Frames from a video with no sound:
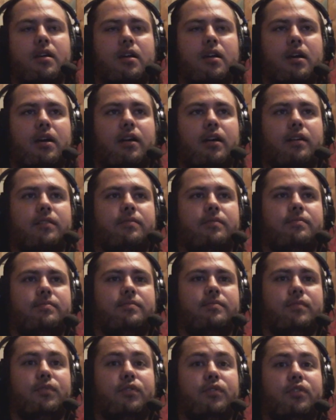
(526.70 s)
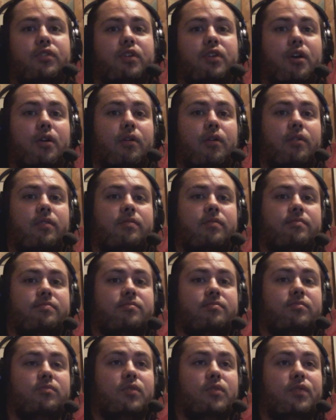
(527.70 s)
Alright, so,
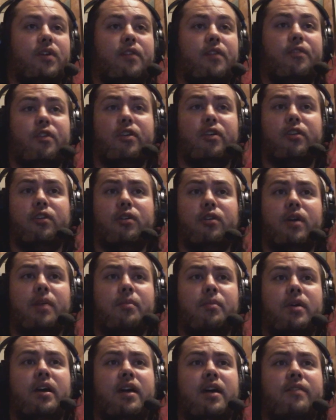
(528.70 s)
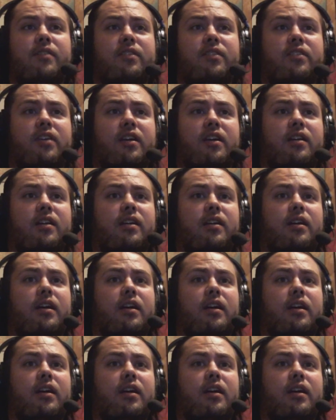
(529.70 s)
without further ado, I'm going to have to say,